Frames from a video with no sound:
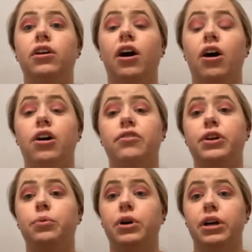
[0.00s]

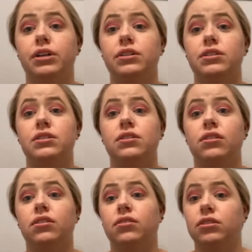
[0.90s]
Harvey was
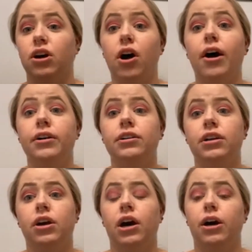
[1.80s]
gone
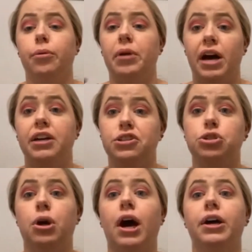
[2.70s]
at his
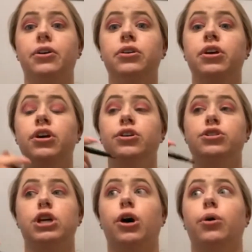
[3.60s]
trial.
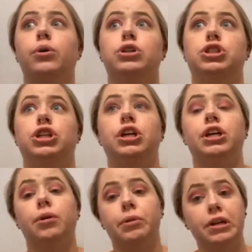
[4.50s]
So she
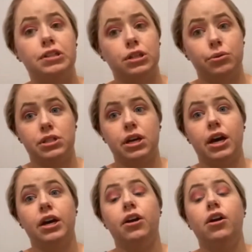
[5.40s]
committed
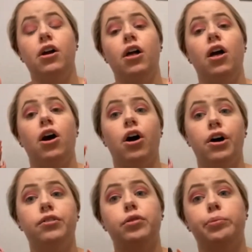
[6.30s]
suicide
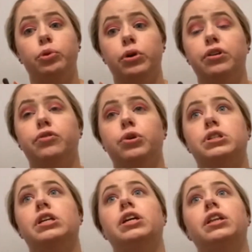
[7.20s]
on February
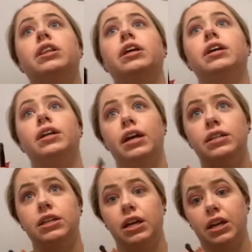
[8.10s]
14th in
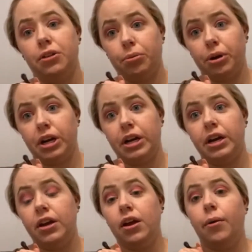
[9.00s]
1883
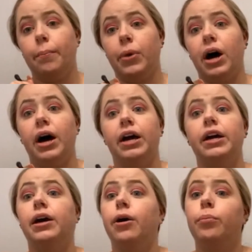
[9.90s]

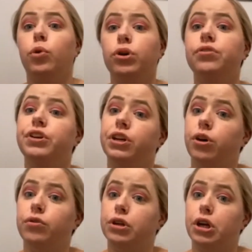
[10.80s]
by a morphine
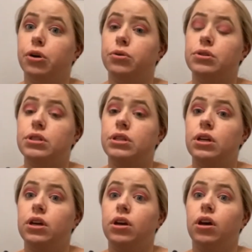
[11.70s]
overdose.
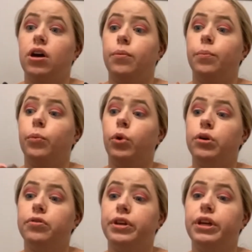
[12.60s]

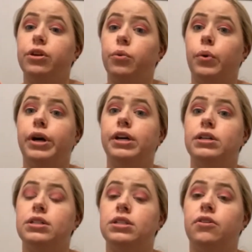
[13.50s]
Morphine
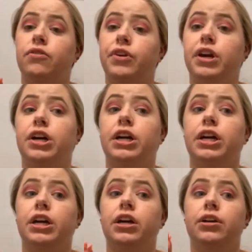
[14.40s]
was
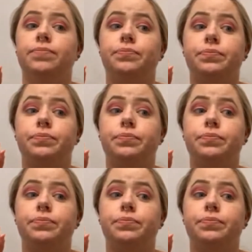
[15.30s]
very